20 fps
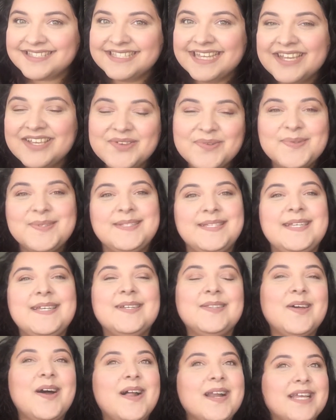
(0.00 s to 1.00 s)
that you see a
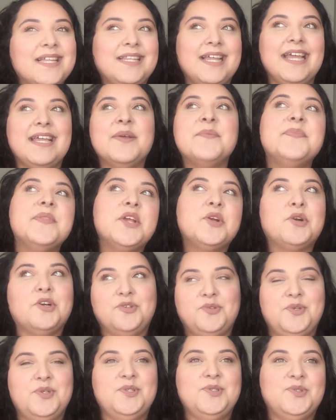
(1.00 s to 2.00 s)
lot at like
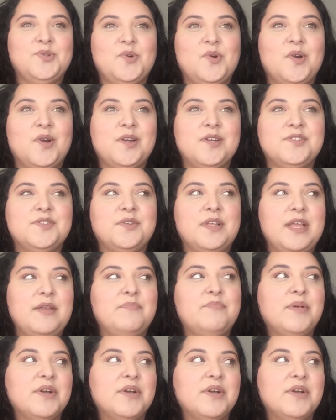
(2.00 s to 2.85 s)
grocery stores or like